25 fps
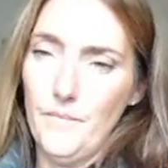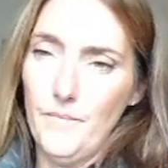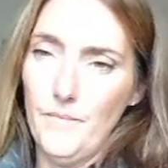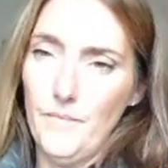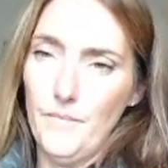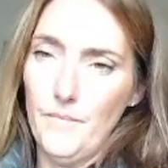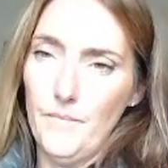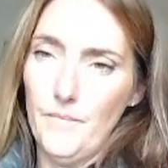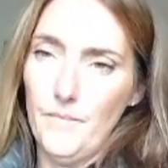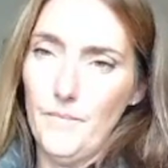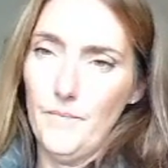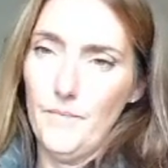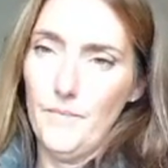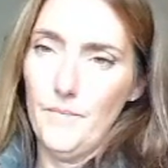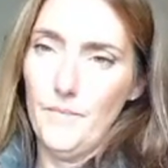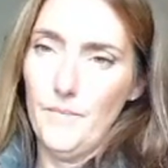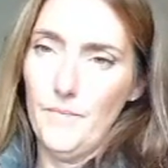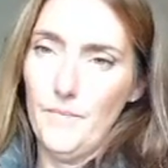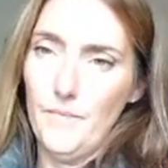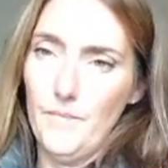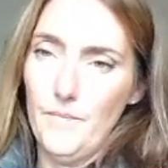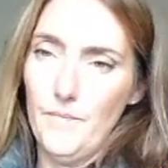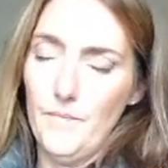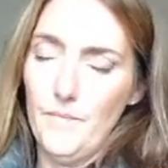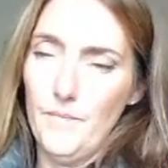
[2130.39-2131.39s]

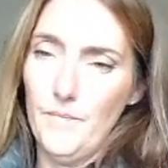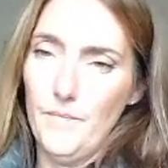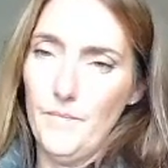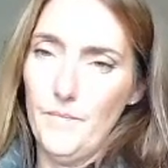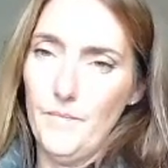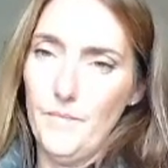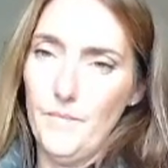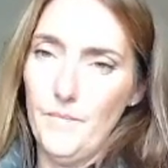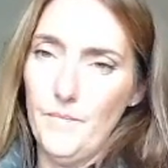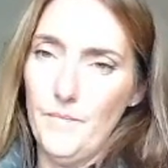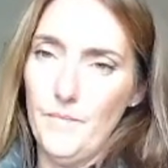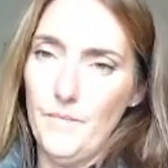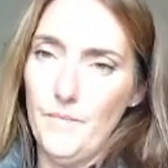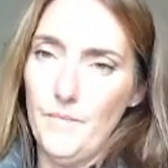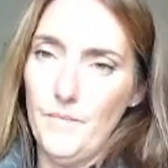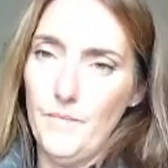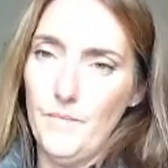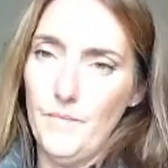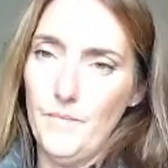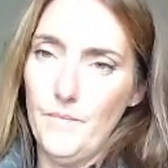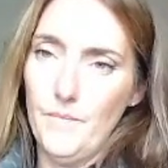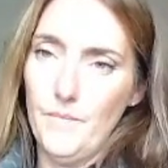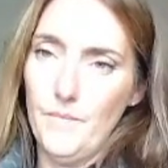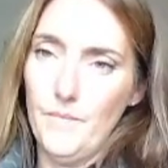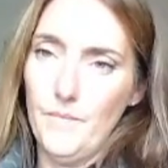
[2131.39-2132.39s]

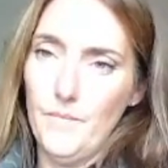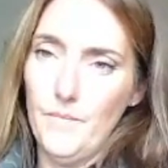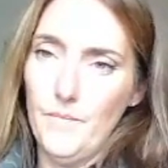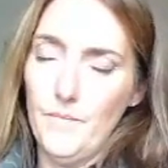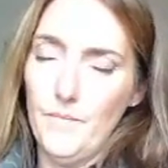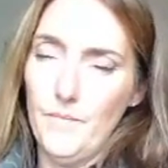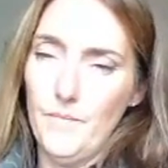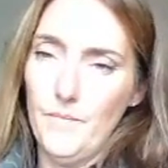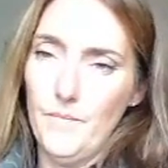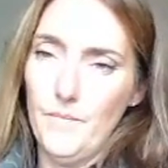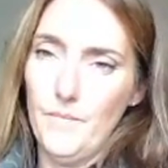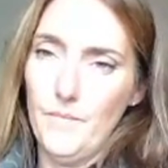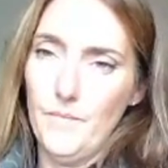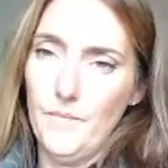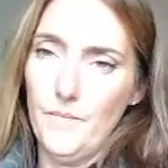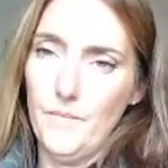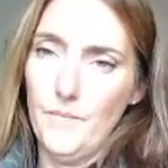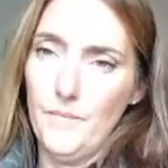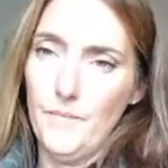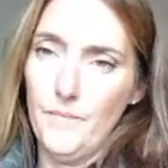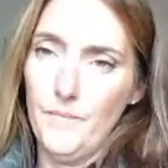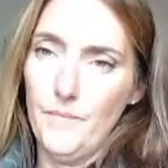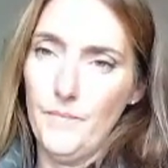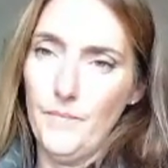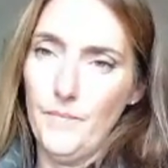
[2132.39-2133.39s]

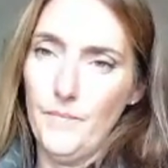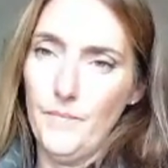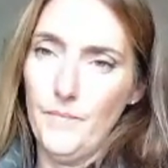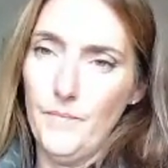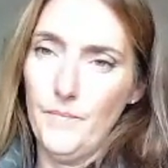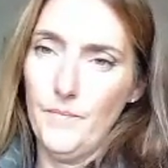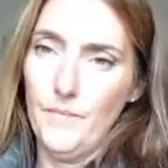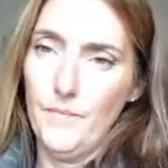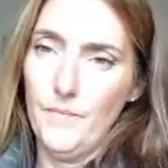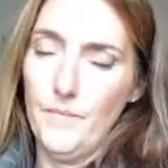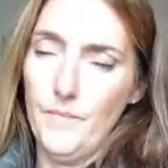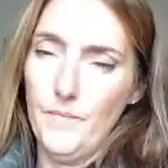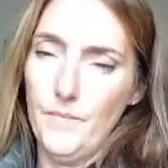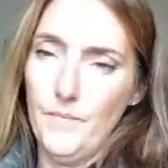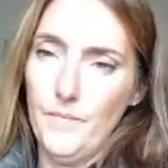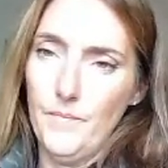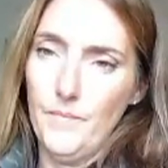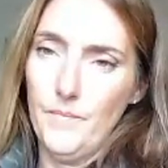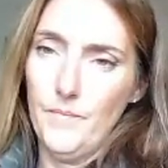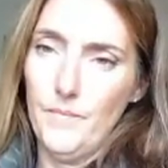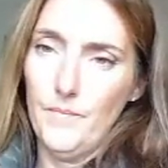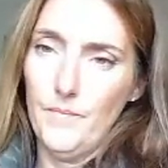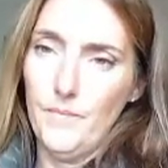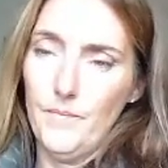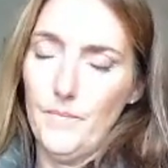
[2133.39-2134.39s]

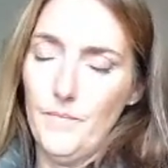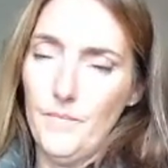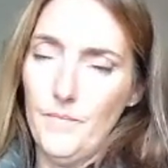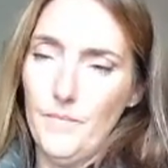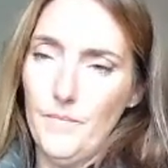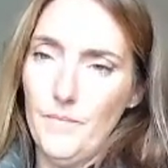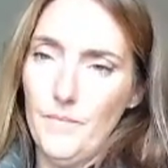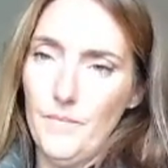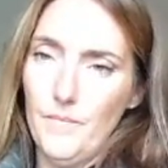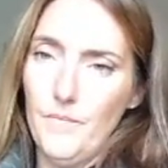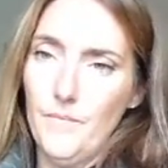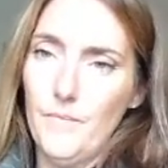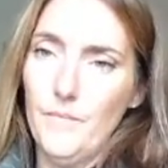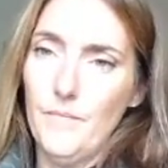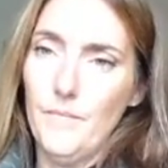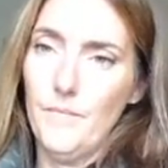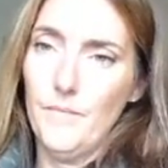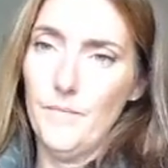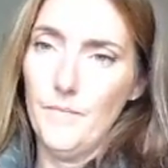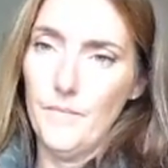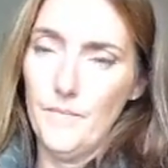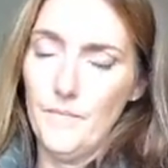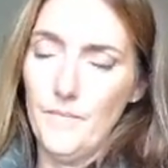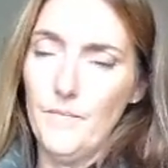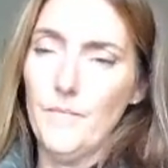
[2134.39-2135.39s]

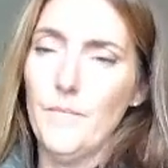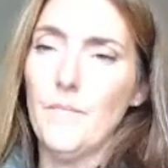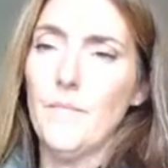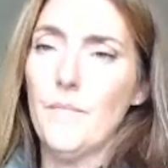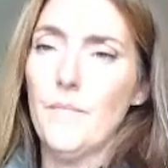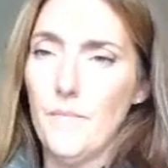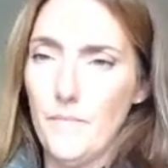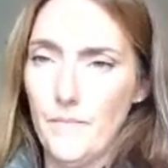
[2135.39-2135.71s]
The person shown says nothing.